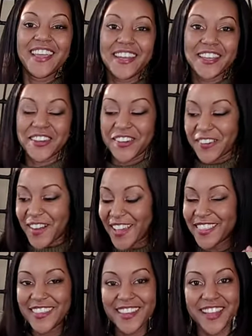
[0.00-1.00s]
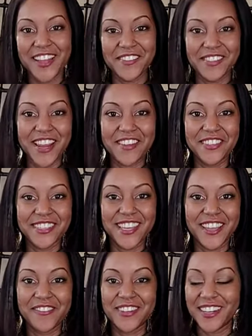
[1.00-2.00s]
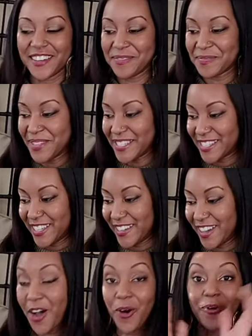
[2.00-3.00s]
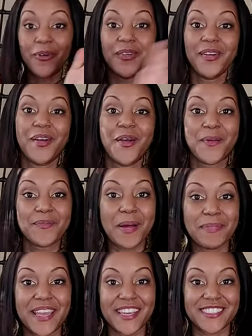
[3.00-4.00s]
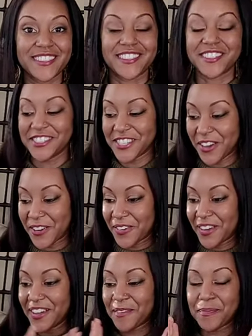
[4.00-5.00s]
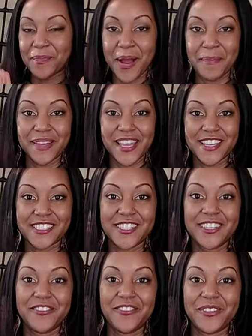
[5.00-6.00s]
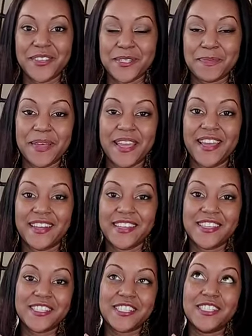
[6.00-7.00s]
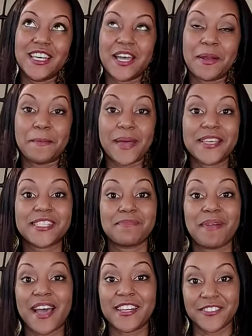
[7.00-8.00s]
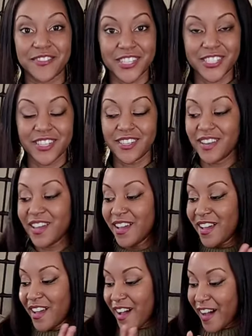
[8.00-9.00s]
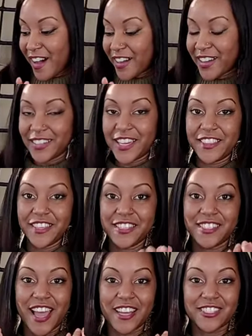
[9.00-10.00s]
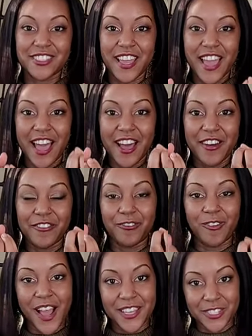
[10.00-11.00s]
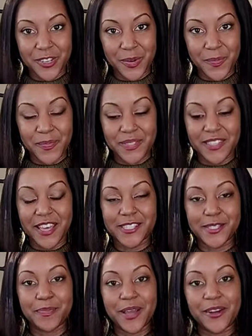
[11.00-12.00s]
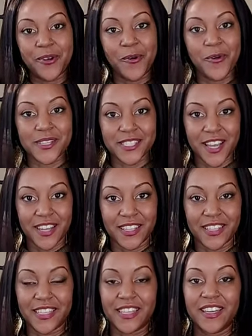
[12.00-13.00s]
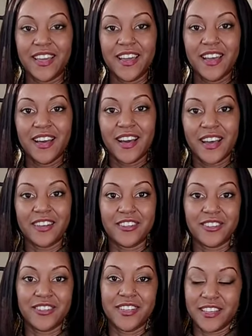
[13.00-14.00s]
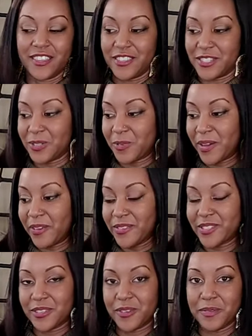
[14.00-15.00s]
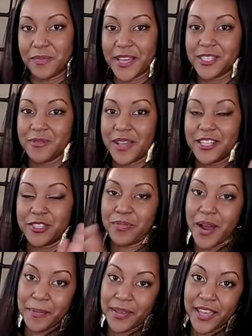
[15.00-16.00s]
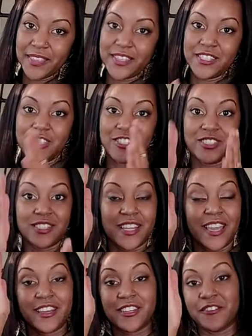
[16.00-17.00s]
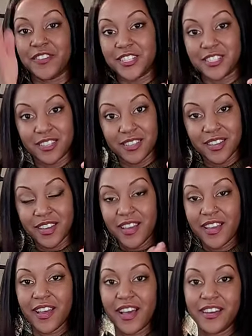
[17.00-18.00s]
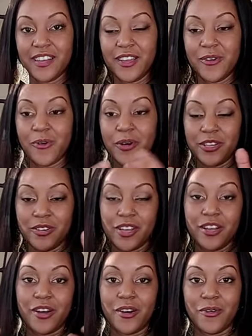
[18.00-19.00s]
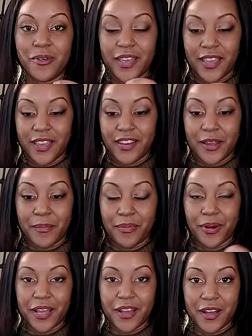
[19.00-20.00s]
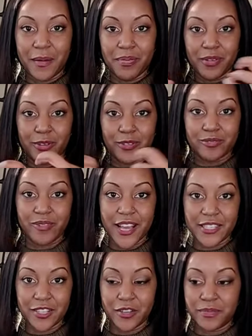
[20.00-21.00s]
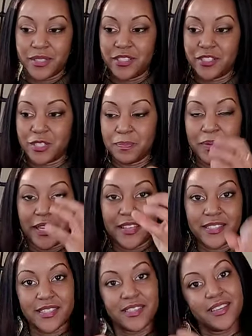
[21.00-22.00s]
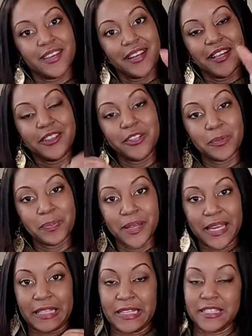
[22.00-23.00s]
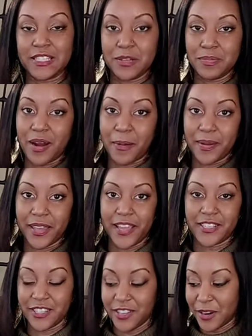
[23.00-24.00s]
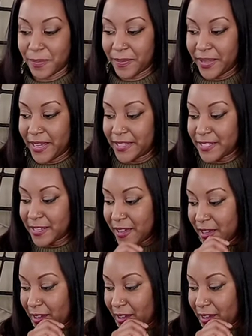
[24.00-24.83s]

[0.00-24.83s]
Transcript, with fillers: Anywho, I think I covered everything. What did I missing? Oh, propagation. So propagation for this plant is done best by division. Uh, calatheas actually have rhizomes that spread horizontally underneath the soil. So the best way to propagate this is just take a division cutting or you can go in and break up those rhizomes and just plant little plantlets to propagate your plant.